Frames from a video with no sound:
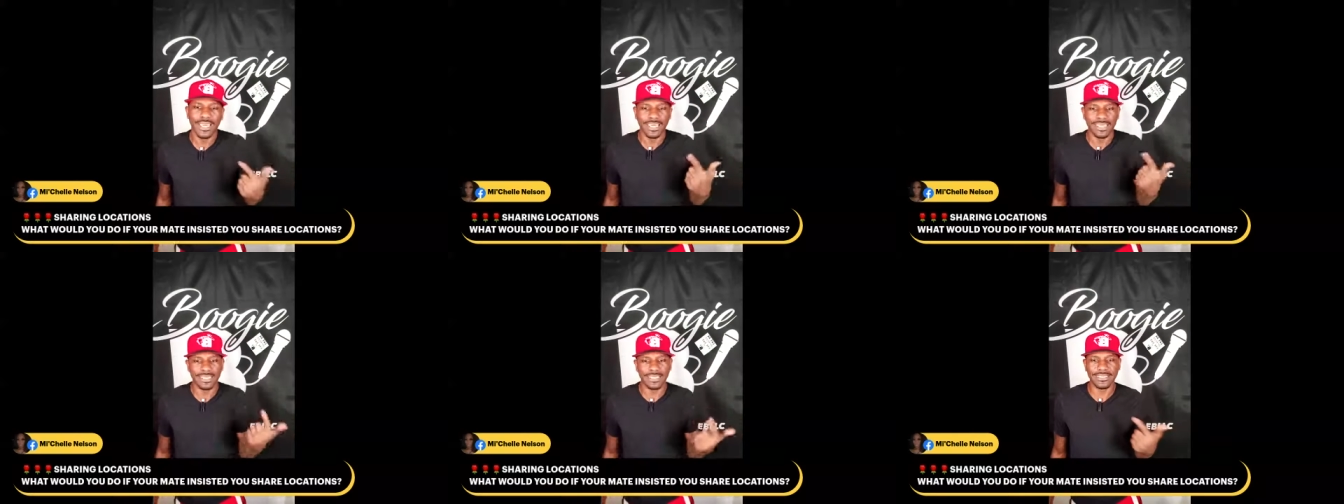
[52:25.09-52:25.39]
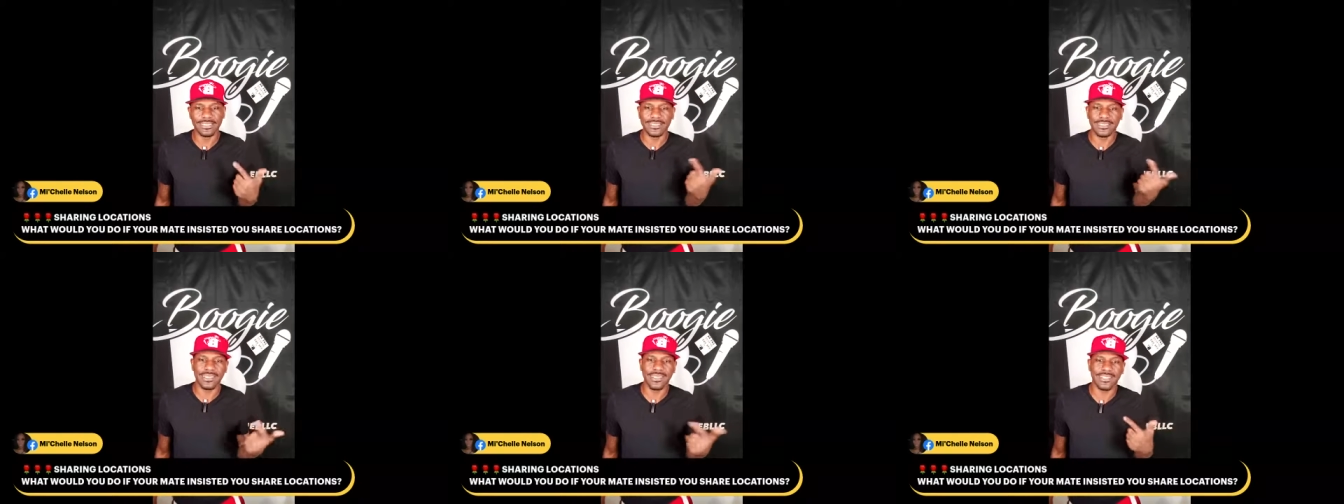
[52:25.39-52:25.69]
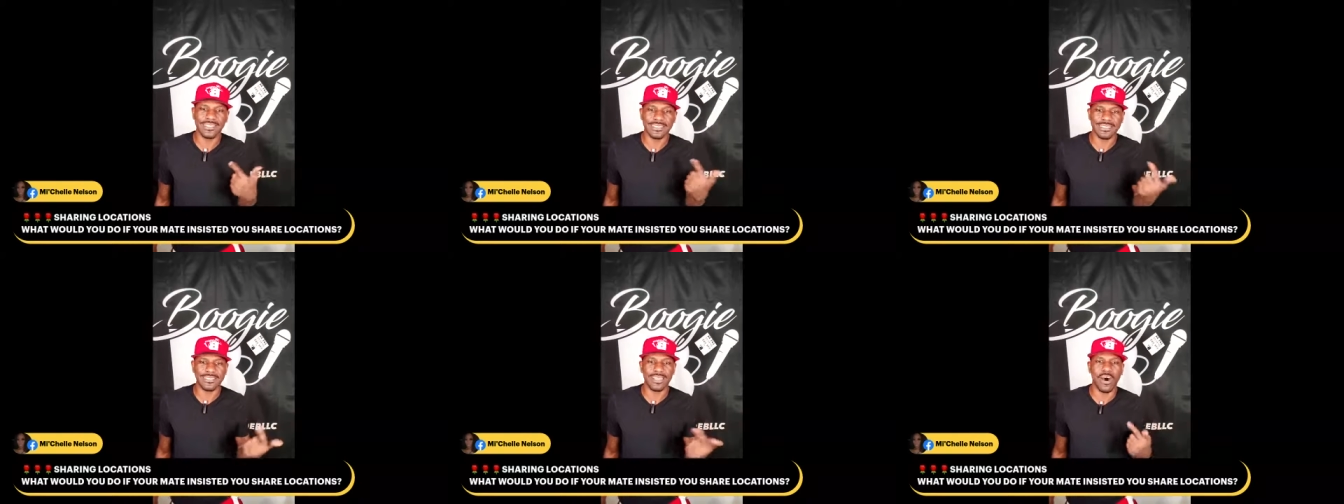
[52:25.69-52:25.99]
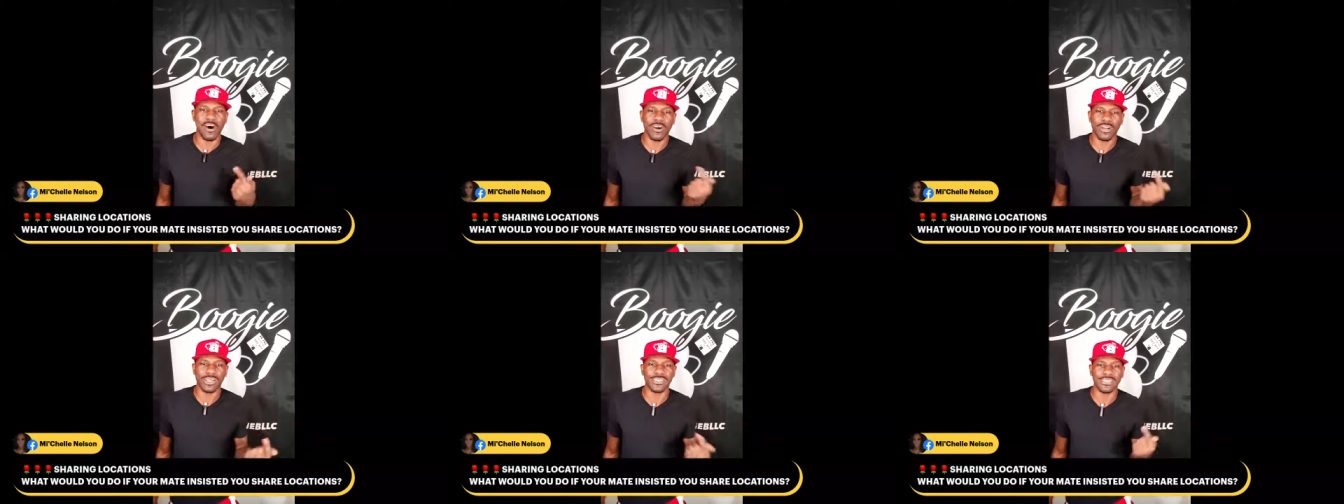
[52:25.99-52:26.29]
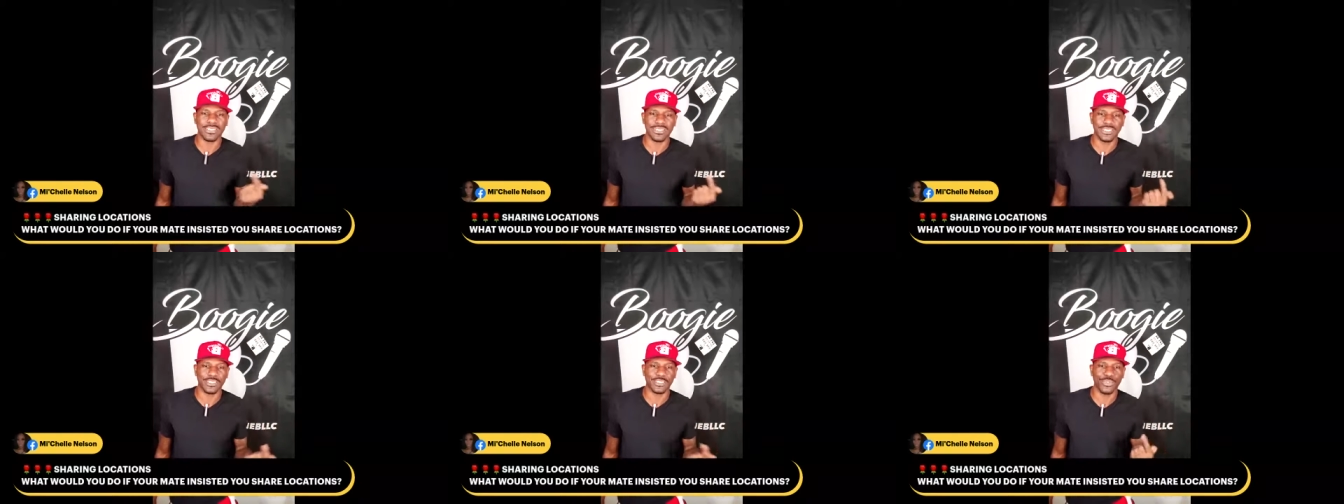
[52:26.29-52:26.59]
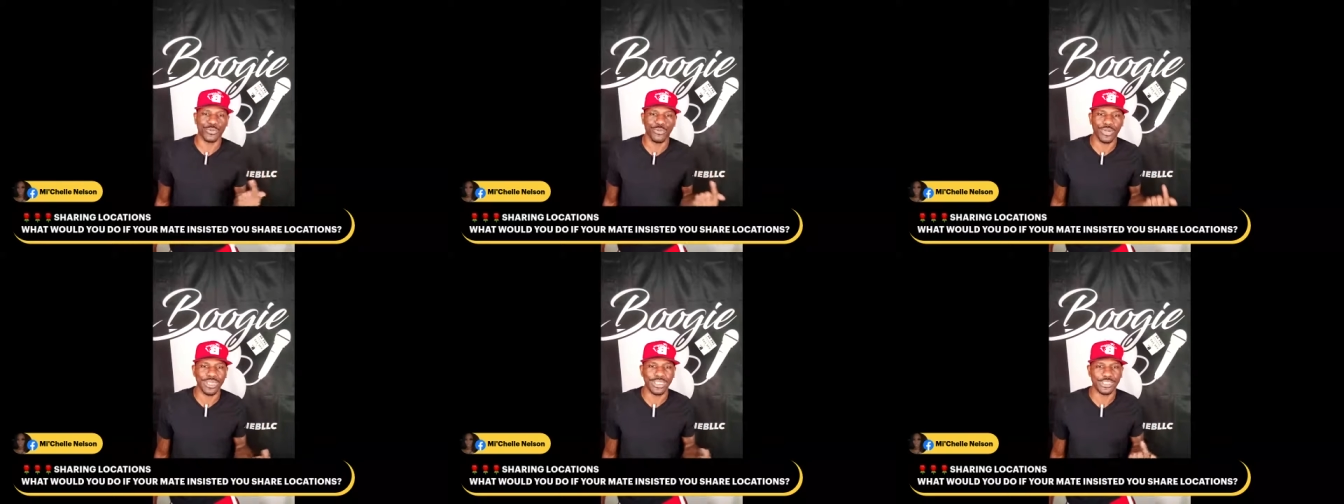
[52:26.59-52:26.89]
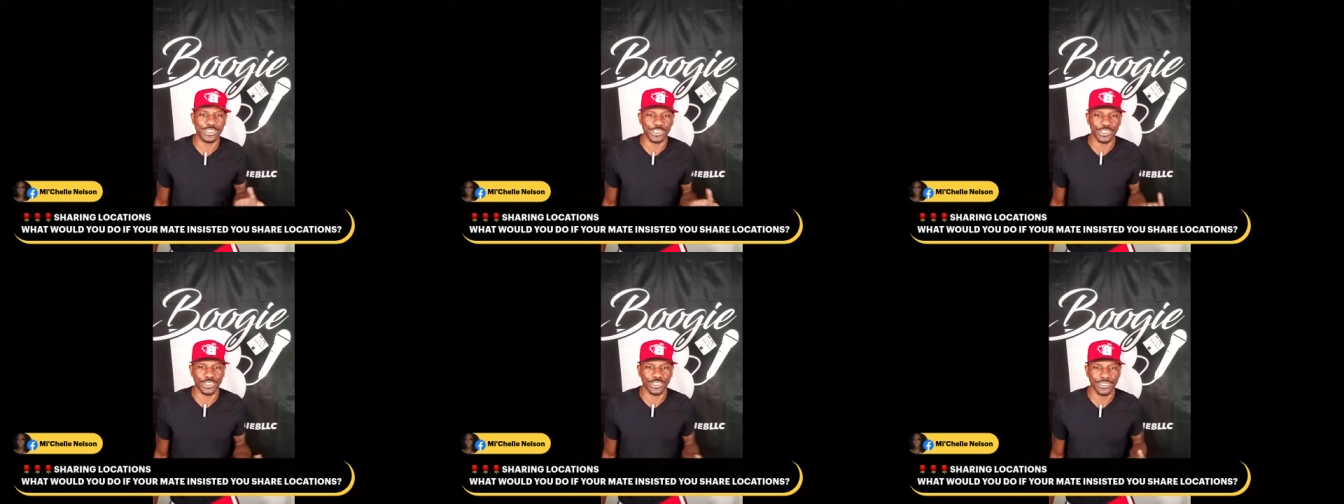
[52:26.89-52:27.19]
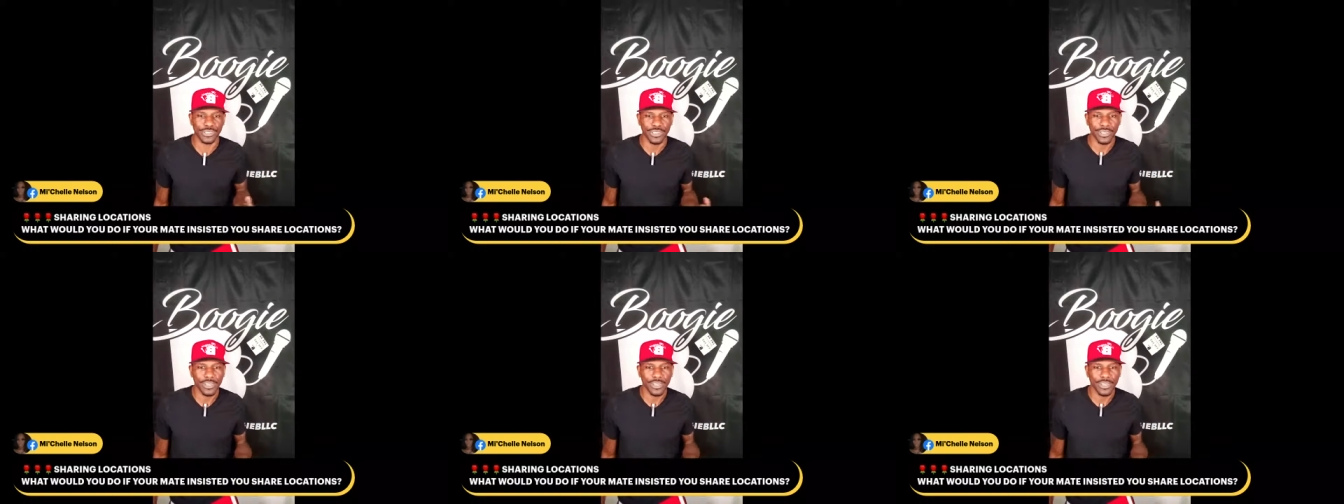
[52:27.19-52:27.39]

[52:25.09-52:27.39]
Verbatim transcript: into a stalker situation.